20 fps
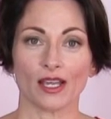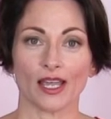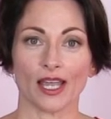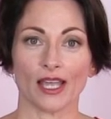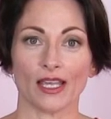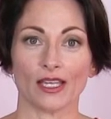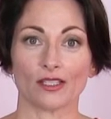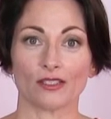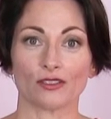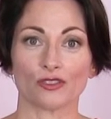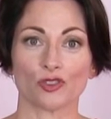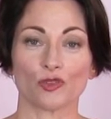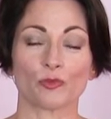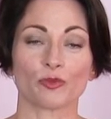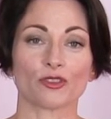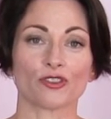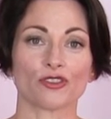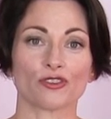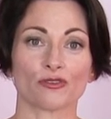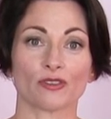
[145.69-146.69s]
a
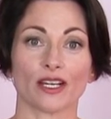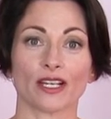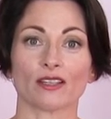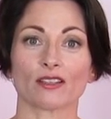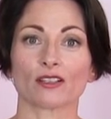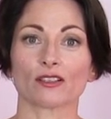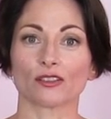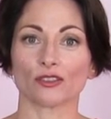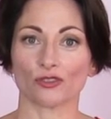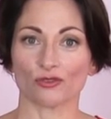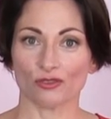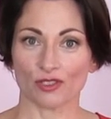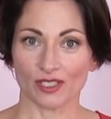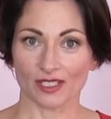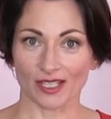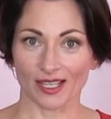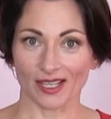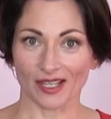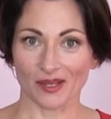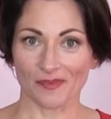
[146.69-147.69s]
super strength glue
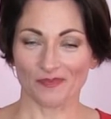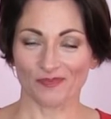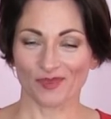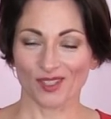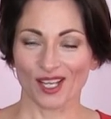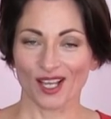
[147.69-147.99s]
stick.